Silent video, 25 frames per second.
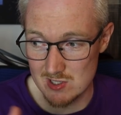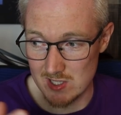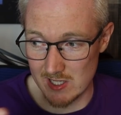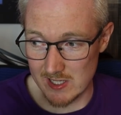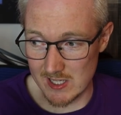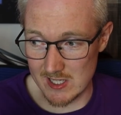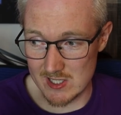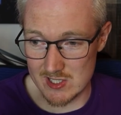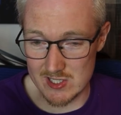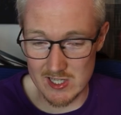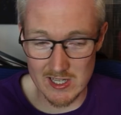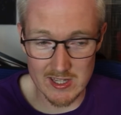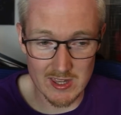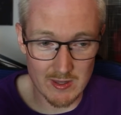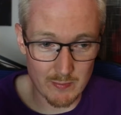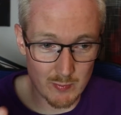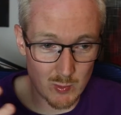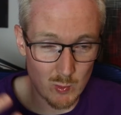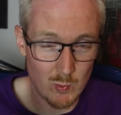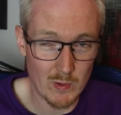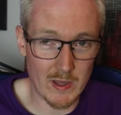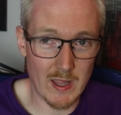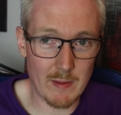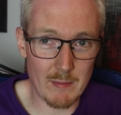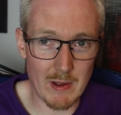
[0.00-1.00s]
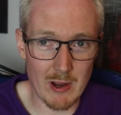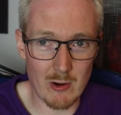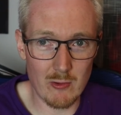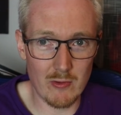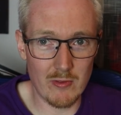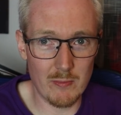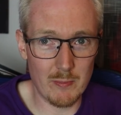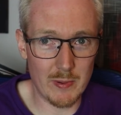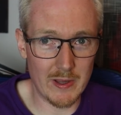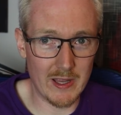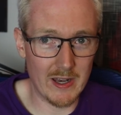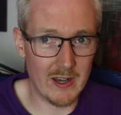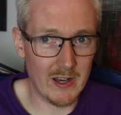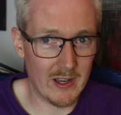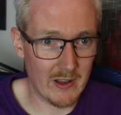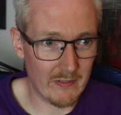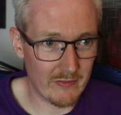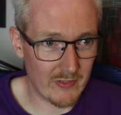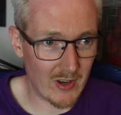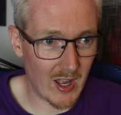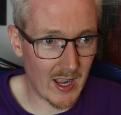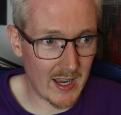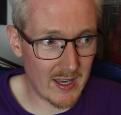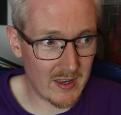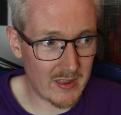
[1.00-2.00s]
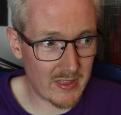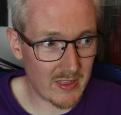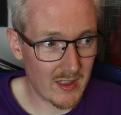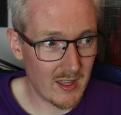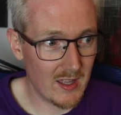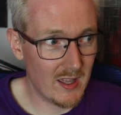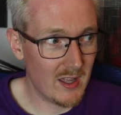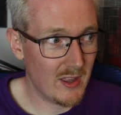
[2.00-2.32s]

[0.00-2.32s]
like I said, the book came out at the beginning of 9th.